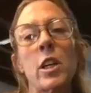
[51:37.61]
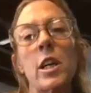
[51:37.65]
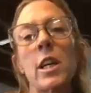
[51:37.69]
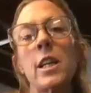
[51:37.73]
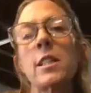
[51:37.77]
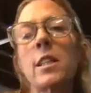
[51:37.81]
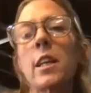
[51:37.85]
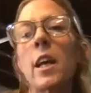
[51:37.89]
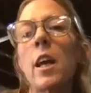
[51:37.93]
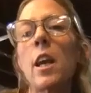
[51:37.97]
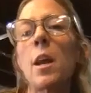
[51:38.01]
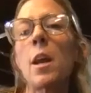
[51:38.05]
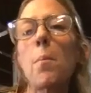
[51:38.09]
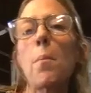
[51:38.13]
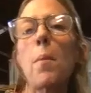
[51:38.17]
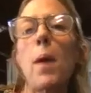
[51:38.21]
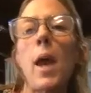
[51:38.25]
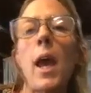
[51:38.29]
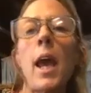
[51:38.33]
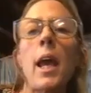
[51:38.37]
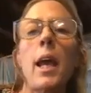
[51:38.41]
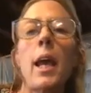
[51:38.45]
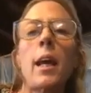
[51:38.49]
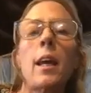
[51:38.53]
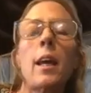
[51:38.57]
It's gonna
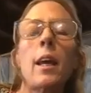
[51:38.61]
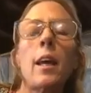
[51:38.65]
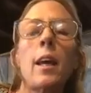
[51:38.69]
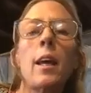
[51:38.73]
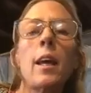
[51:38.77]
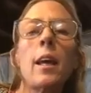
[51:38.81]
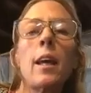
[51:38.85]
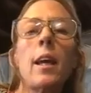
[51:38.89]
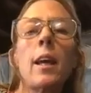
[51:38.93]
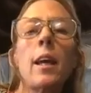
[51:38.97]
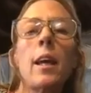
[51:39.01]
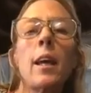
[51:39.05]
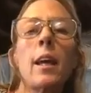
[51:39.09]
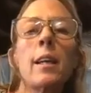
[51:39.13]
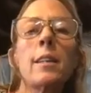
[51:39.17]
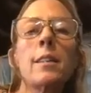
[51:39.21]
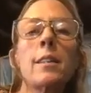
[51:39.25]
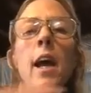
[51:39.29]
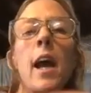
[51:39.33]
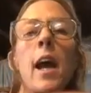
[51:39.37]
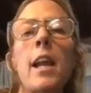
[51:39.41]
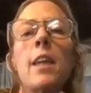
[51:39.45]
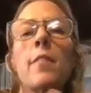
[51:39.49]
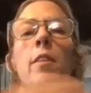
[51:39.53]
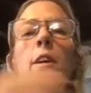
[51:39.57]
make, it's
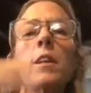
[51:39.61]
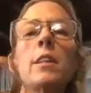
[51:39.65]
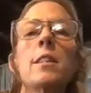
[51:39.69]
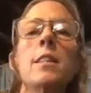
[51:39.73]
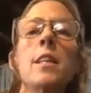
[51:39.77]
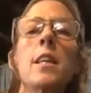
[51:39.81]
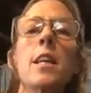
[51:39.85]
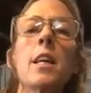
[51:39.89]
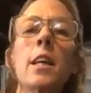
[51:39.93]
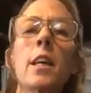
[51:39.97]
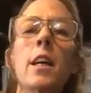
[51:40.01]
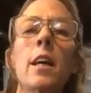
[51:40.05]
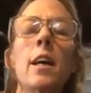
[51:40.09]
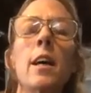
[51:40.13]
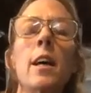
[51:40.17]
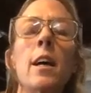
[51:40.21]
kind of like seeing